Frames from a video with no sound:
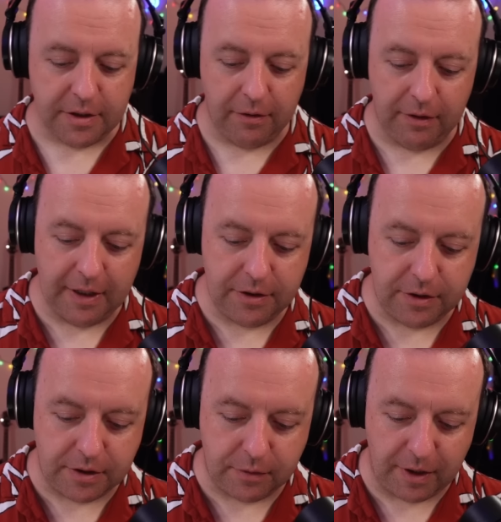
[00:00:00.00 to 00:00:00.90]
So let's
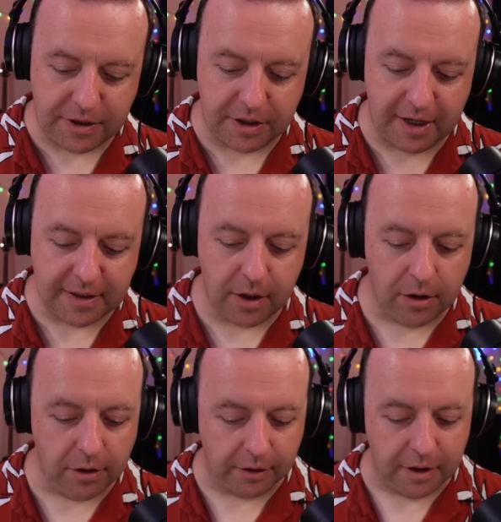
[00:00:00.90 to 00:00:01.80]
just switch this
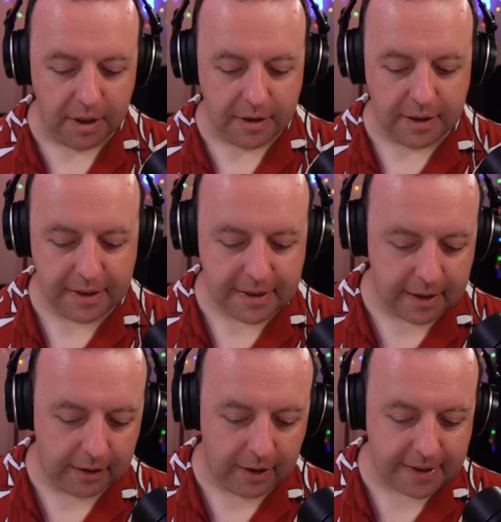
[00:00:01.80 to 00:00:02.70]
on. So this is
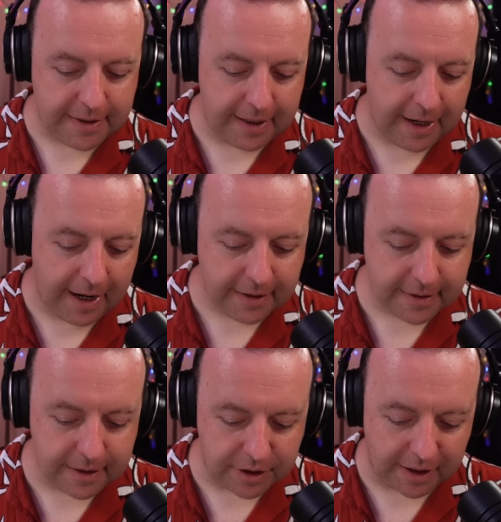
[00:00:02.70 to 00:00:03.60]
a light
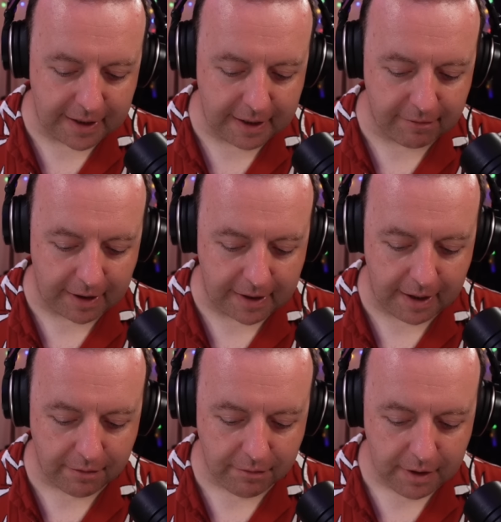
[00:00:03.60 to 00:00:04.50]
enhance, as you can hear right
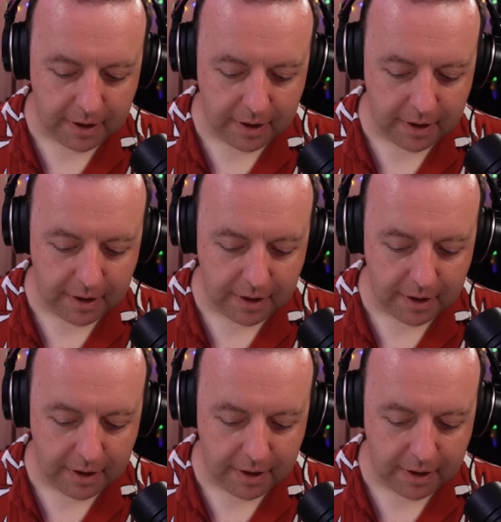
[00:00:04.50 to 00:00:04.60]
now.